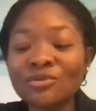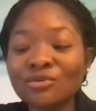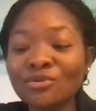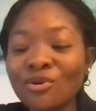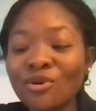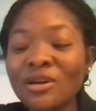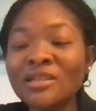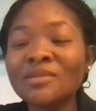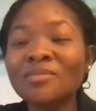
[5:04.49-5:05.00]
You
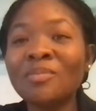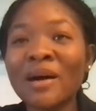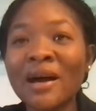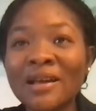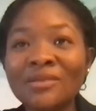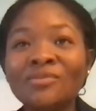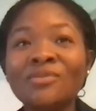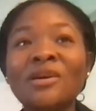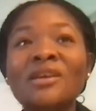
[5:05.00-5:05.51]
know, it's
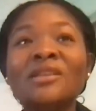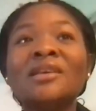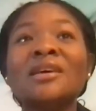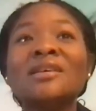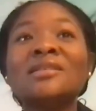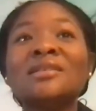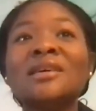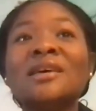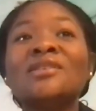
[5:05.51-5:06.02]
bad when
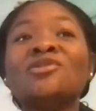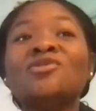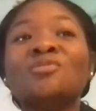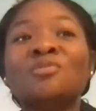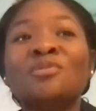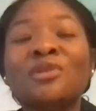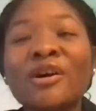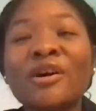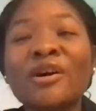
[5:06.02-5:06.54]
there's
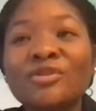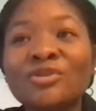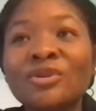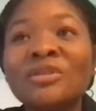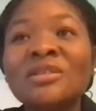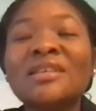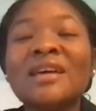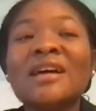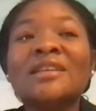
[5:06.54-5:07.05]
entrepreneurial
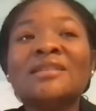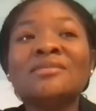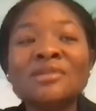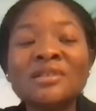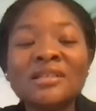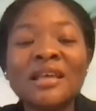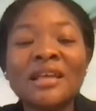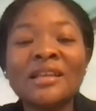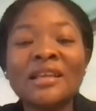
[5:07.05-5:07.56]
studies and it
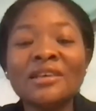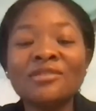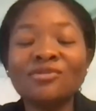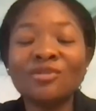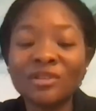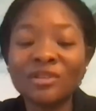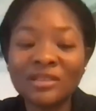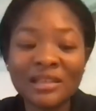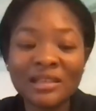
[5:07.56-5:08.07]
means that there's
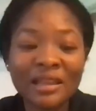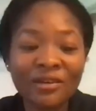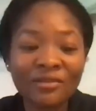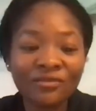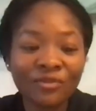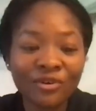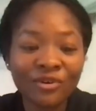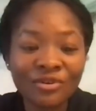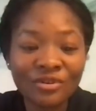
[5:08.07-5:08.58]
nothing
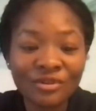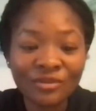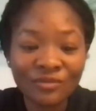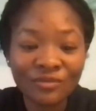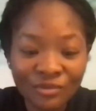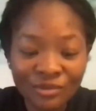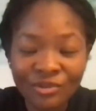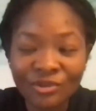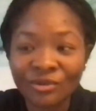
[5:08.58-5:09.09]
left for you in the
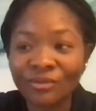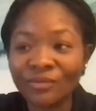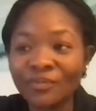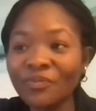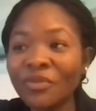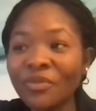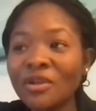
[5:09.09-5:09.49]
future.